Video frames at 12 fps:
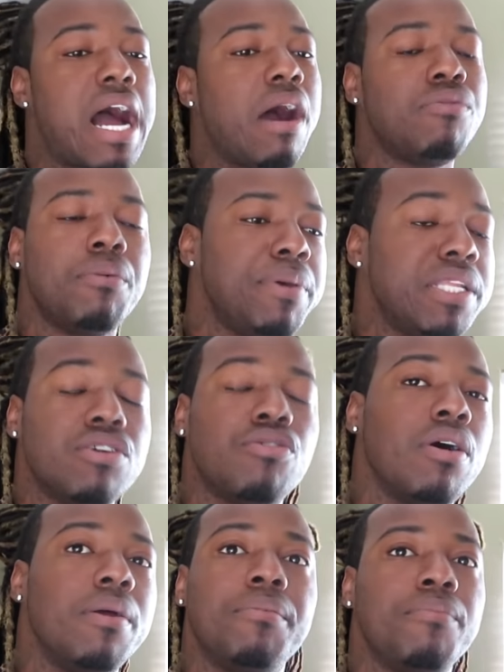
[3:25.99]
I will be
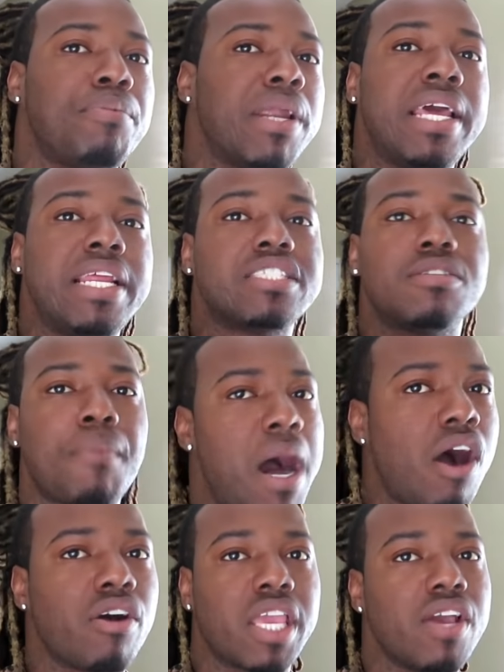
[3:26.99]
doing plenty of
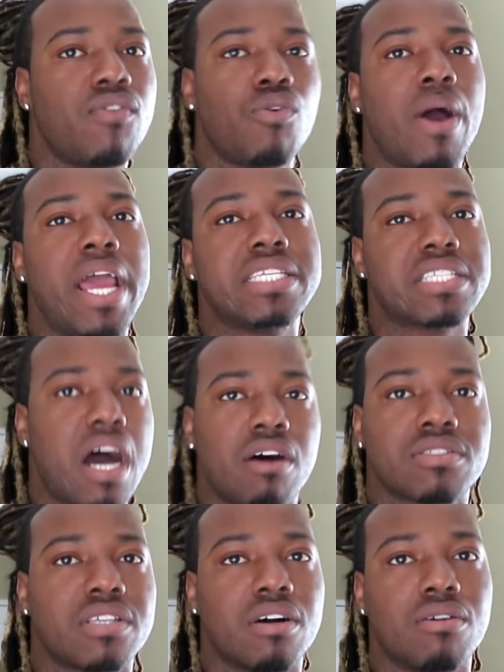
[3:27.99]
small giveaways
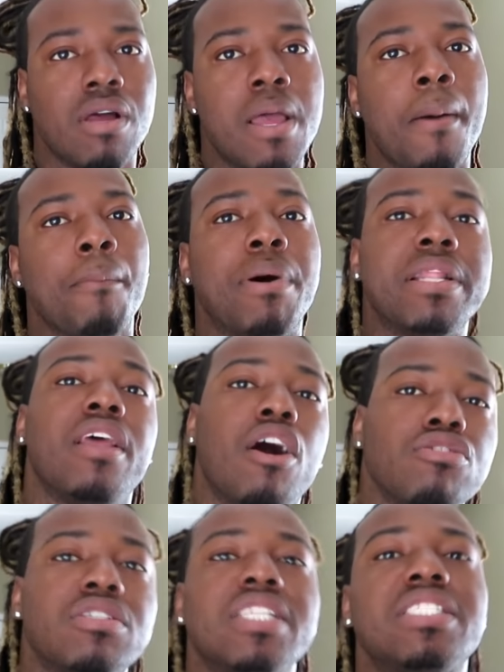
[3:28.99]
also, but
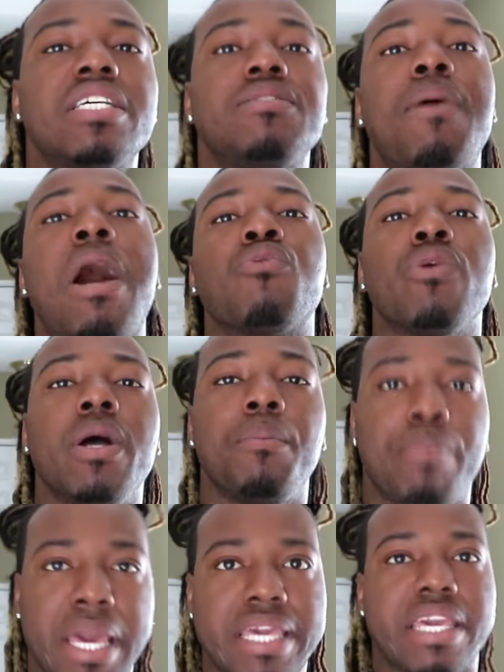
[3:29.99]
those are just my real
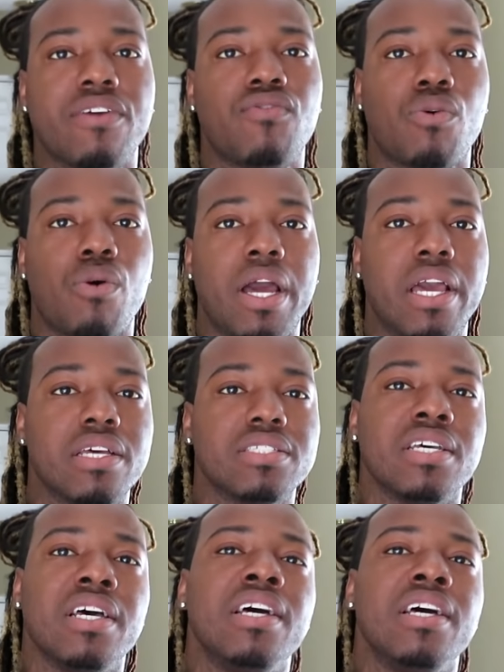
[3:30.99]
big giveaways.